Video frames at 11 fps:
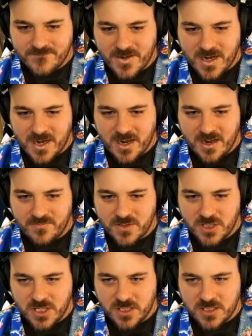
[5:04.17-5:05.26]
Five,
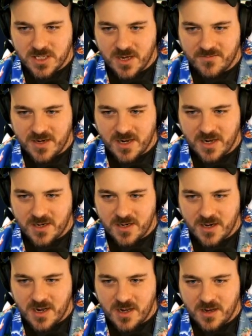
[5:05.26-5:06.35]
six, seven, eight,
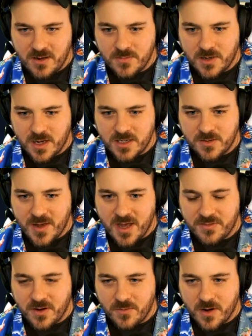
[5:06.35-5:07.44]
nine. I did the
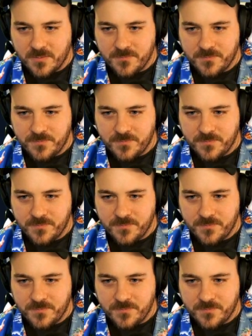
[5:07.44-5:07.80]
math there wrong.